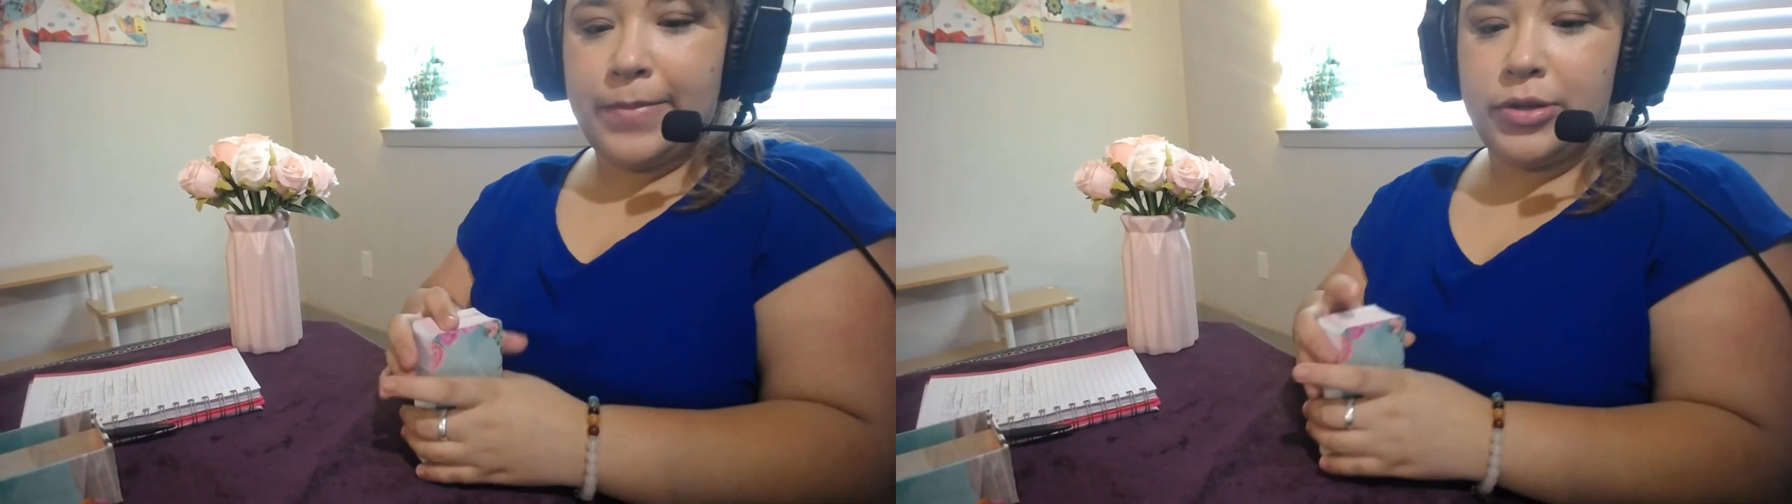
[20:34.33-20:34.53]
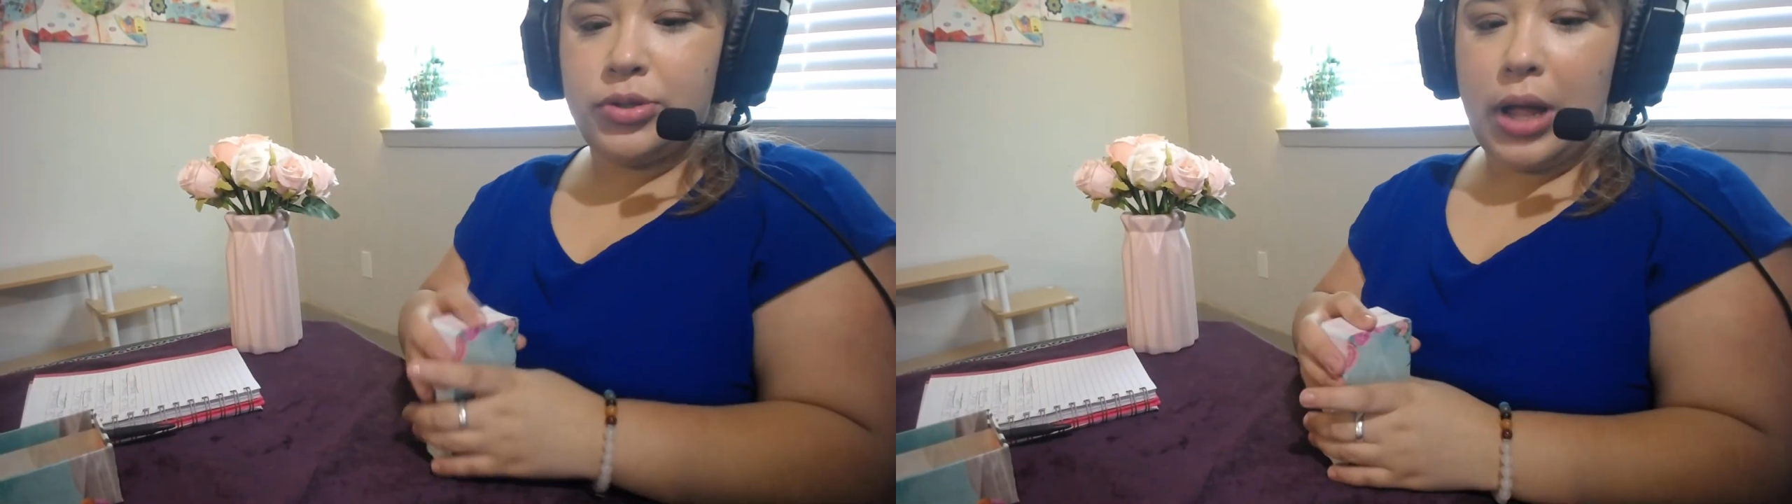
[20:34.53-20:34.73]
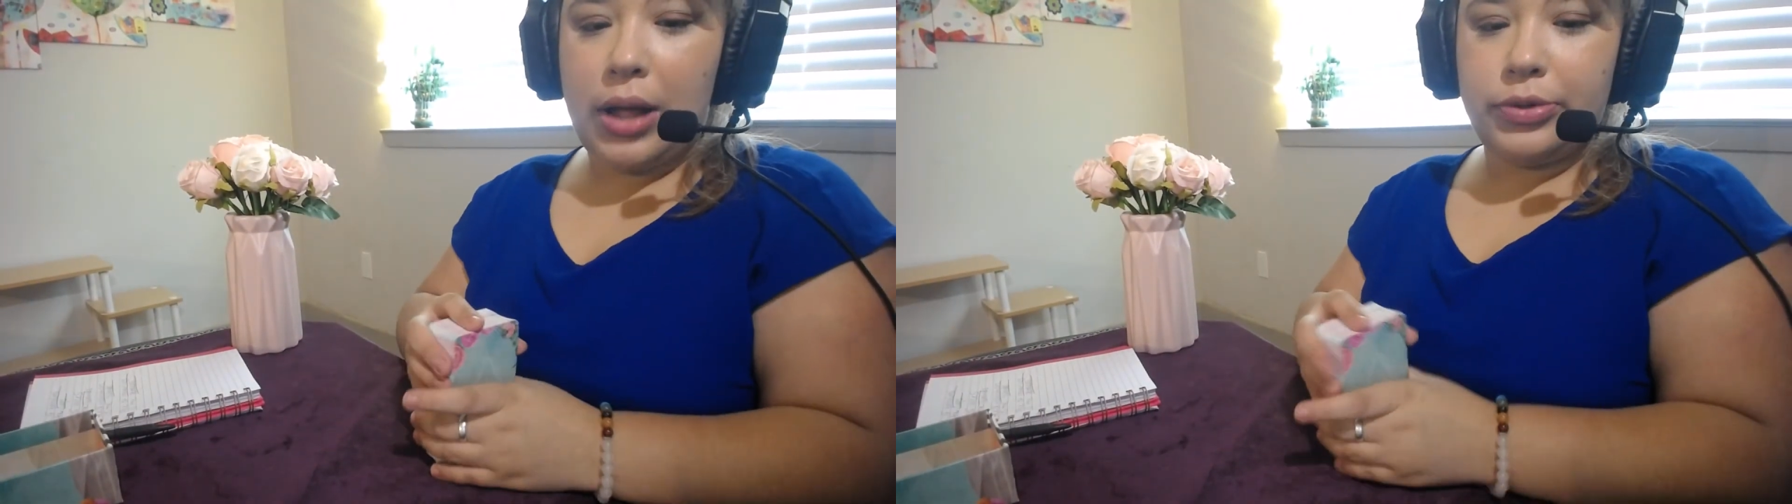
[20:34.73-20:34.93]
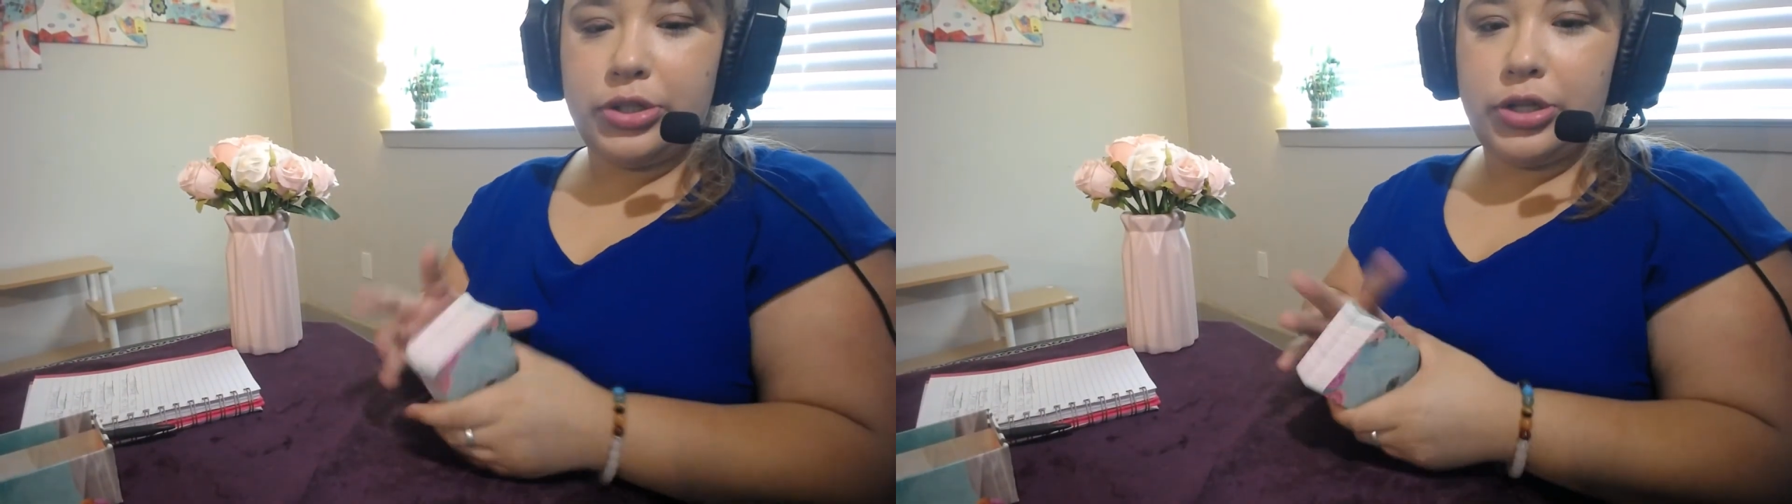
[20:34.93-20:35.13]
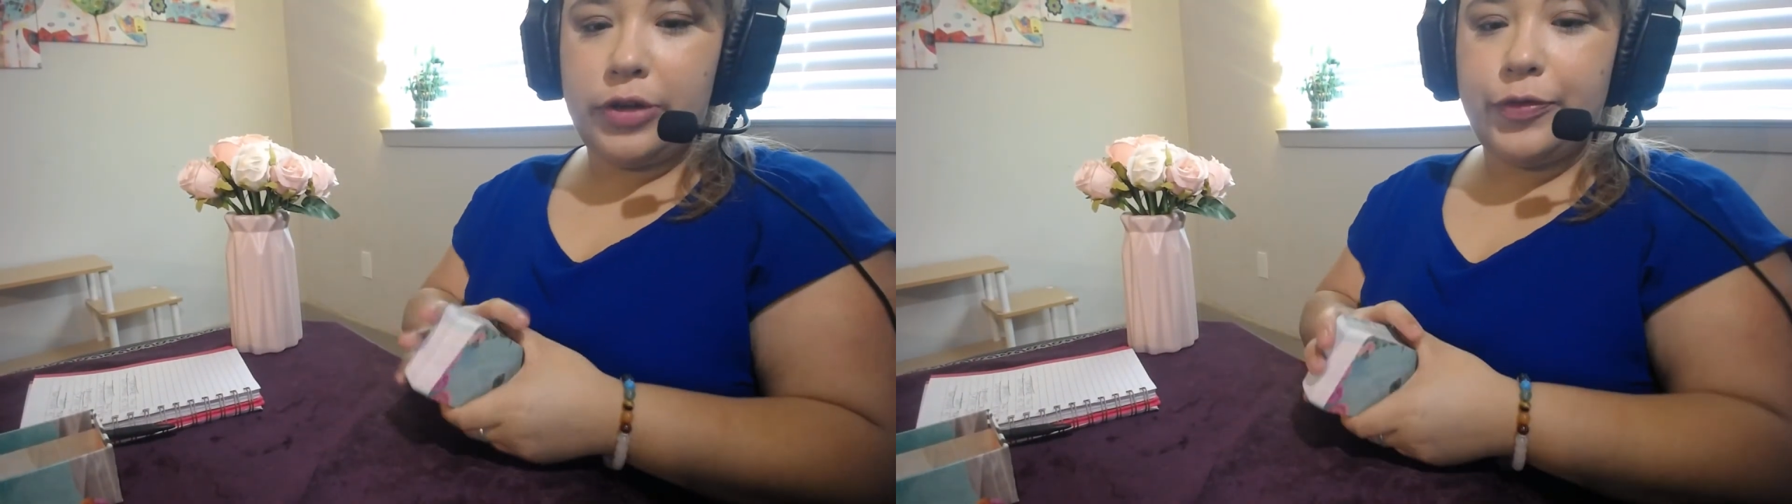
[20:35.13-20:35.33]
So I will
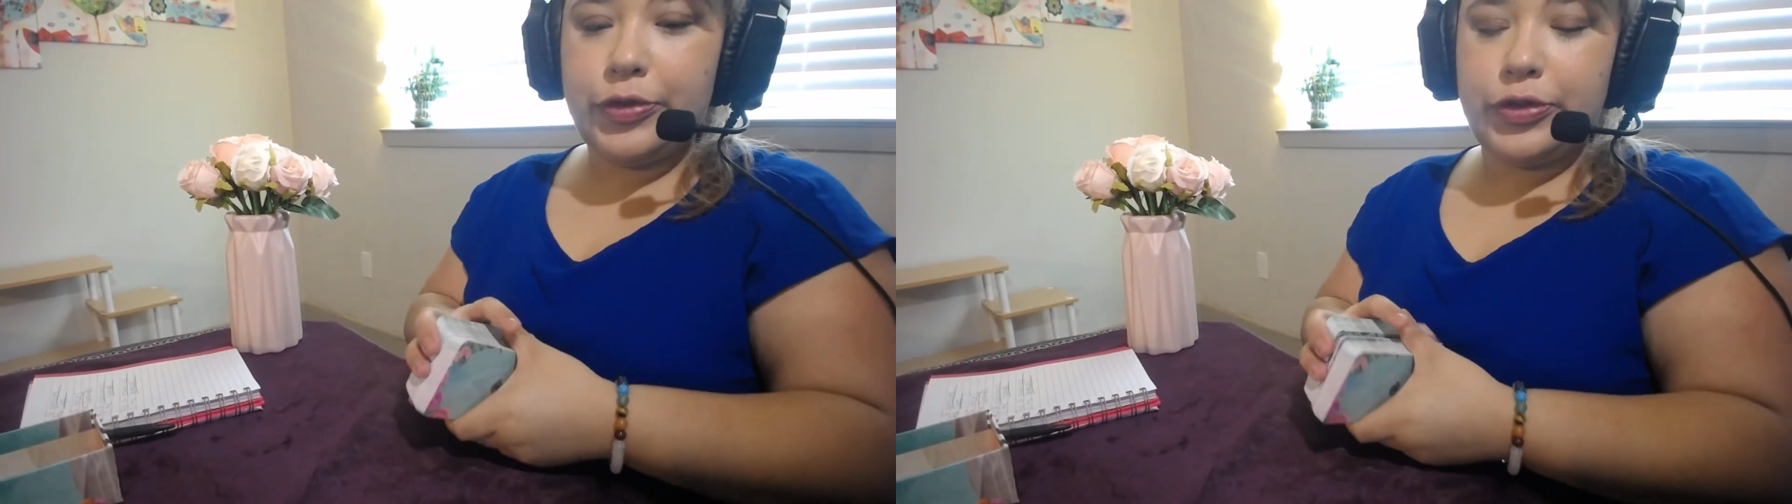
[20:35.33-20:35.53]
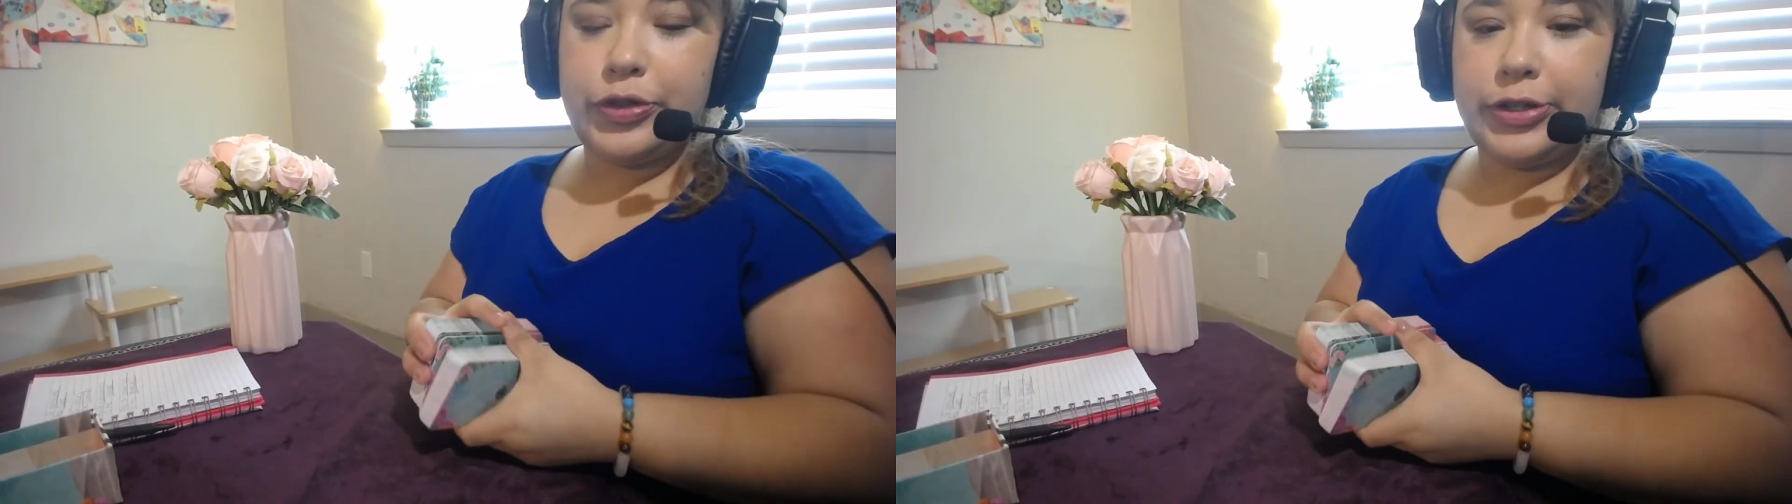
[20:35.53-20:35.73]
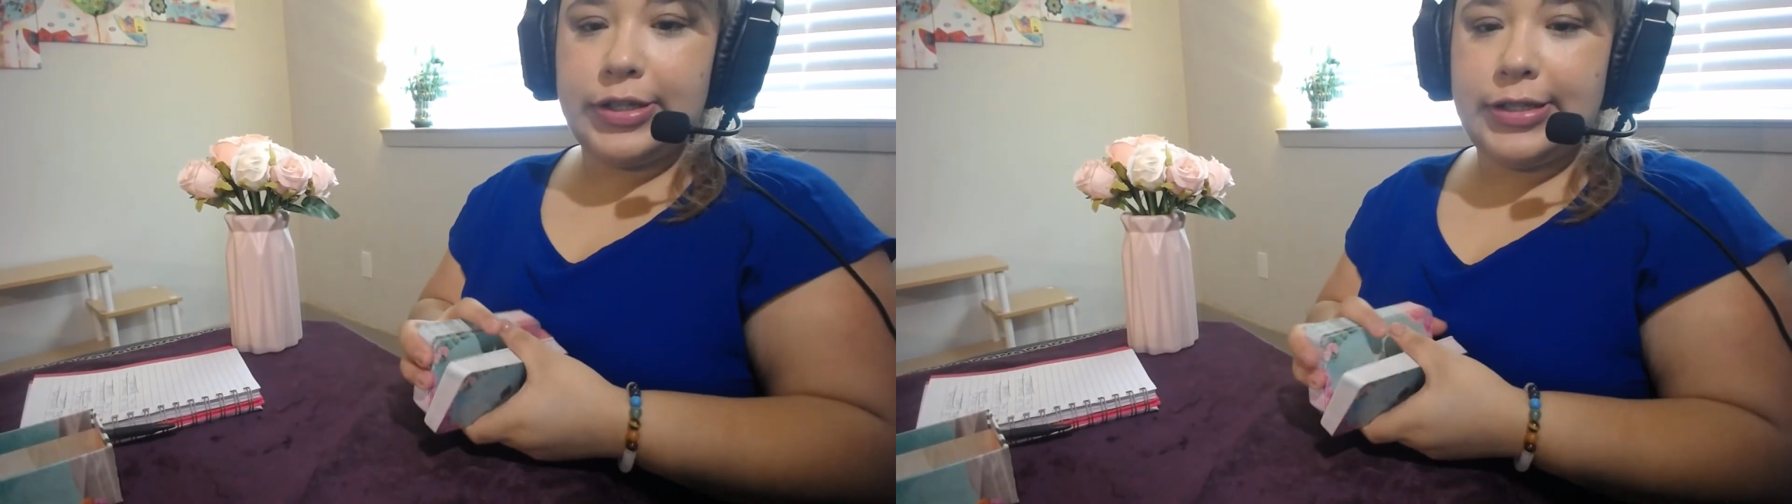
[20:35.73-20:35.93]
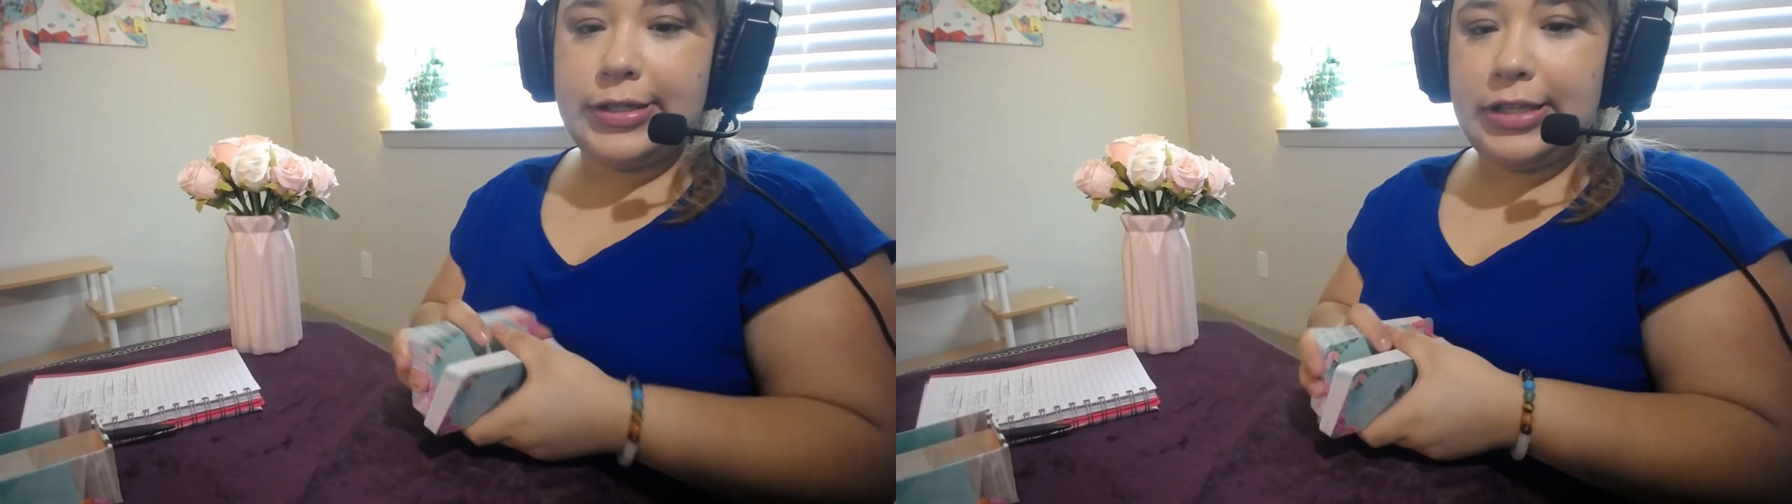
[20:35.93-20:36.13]
shuffle so you can